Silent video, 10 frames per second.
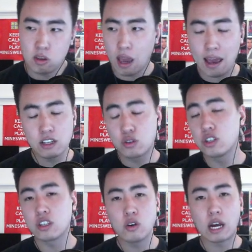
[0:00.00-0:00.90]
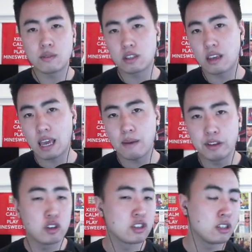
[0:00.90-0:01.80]
introducing new items to the game,
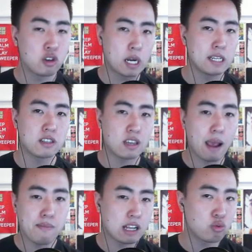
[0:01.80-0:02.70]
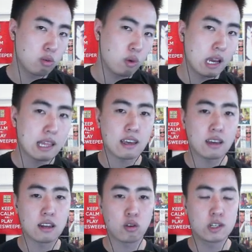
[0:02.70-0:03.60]
introducing new crates to the game, that's one way that they
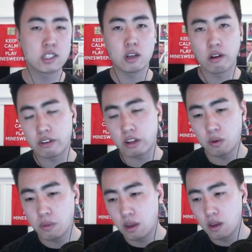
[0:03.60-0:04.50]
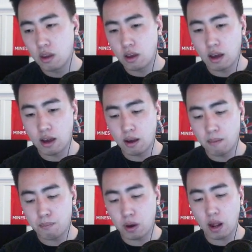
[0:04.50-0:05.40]
can increase their revenue.
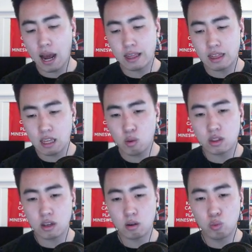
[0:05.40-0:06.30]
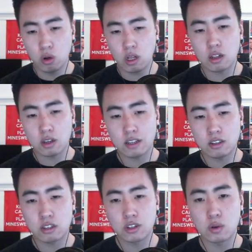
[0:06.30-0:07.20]
But I think what they're really looking
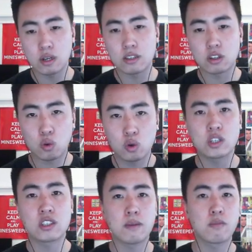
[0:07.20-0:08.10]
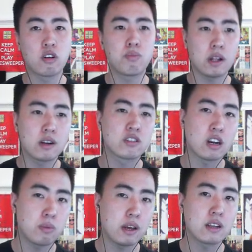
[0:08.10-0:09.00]
to do is increase the number of players that
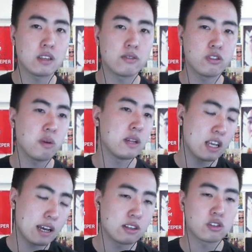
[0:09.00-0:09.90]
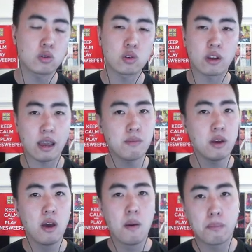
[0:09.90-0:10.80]
are playing TF2. I mean, yeah, it's an older game,
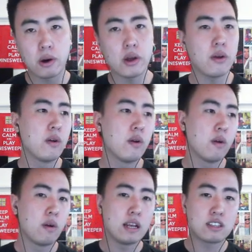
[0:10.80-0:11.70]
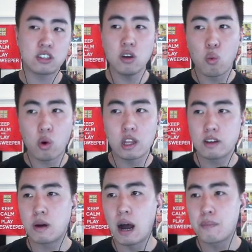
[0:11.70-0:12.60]
but it's still one of the
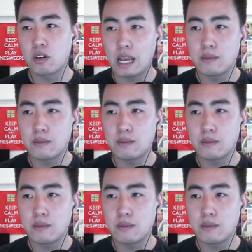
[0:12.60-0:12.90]
most popular games on